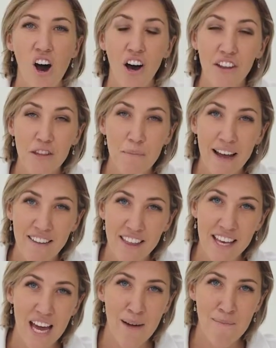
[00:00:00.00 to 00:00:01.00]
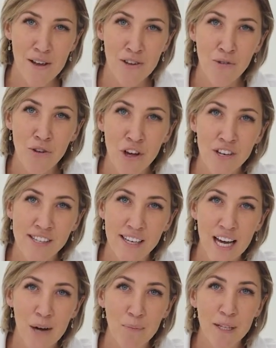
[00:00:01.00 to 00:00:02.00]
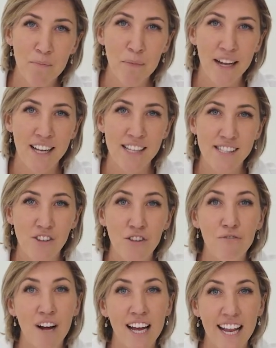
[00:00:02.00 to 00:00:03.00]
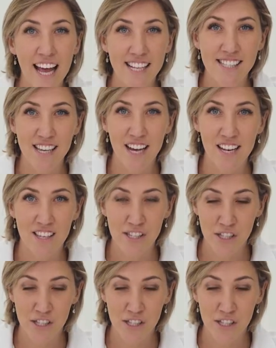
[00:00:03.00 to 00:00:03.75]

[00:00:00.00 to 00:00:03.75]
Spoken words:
On the back of the camera, you'll notice a couple of buttons on the right-hand side of the